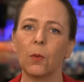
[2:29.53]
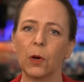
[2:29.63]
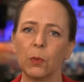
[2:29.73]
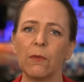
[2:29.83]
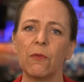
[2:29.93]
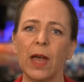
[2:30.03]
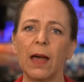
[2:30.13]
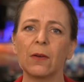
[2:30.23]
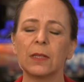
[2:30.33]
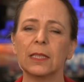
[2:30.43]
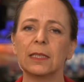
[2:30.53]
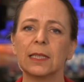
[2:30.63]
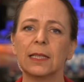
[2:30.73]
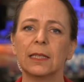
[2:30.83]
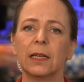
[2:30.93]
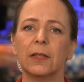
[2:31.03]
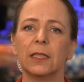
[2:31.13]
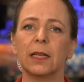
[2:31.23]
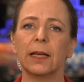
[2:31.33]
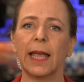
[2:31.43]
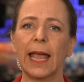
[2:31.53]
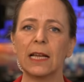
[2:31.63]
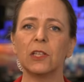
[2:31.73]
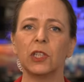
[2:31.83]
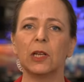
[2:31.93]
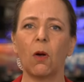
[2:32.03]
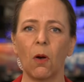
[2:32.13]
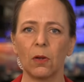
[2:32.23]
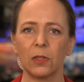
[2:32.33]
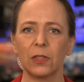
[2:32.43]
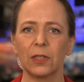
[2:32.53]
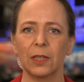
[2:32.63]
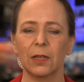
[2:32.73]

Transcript: What we found is that there is a energy cost